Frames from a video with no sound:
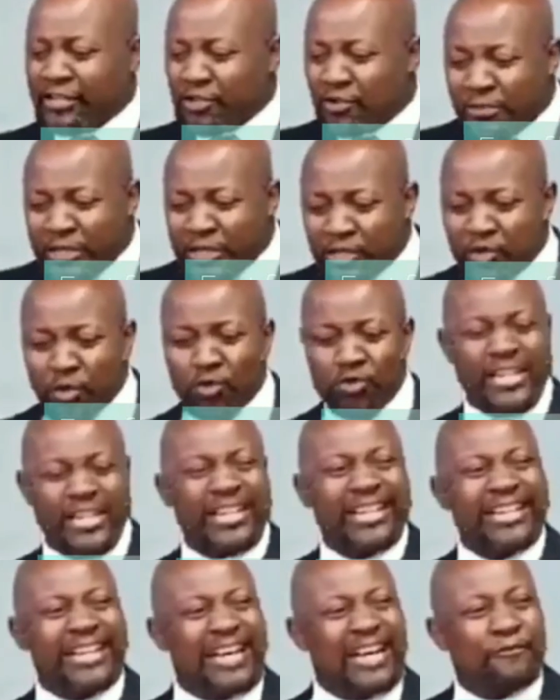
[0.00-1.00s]
It should be
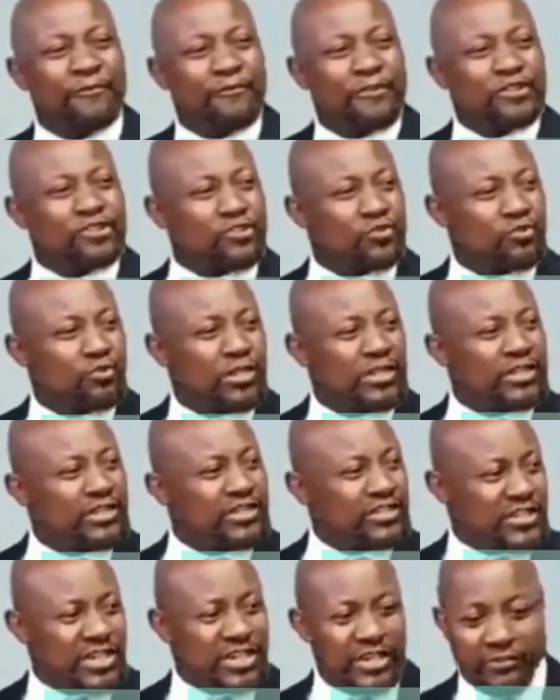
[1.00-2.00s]
taught in every school
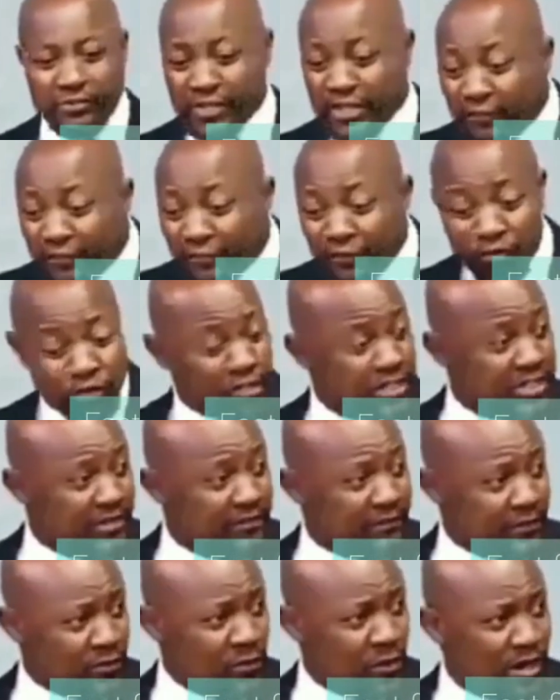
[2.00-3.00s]
in this country, if not
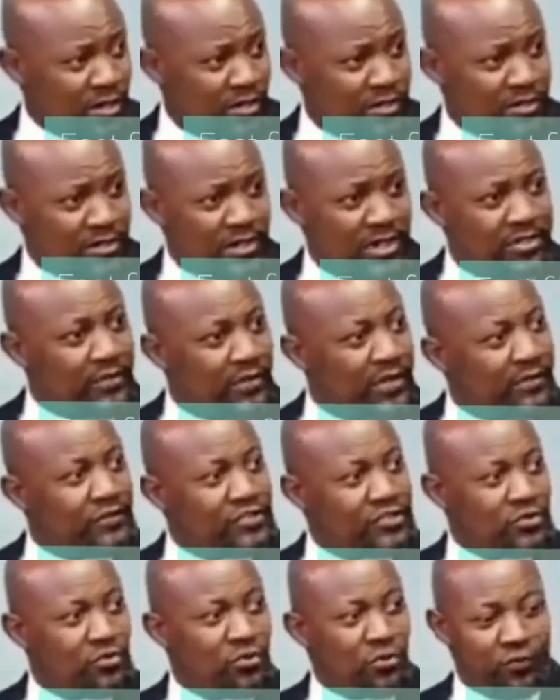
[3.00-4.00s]
in every world, in
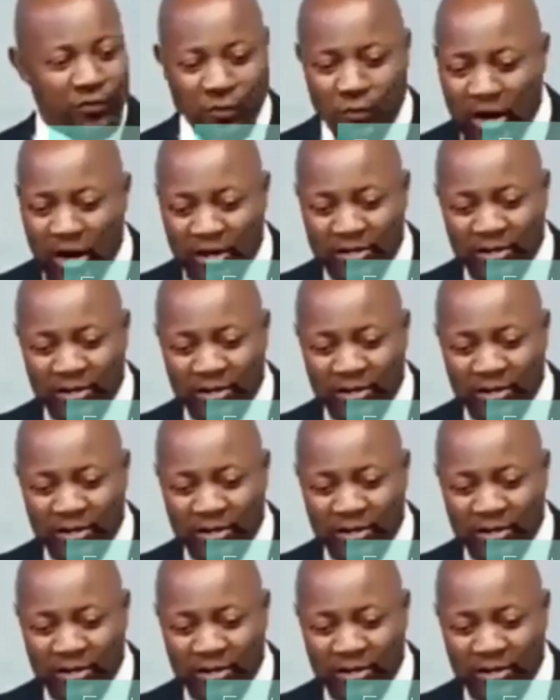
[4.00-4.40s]
every school of the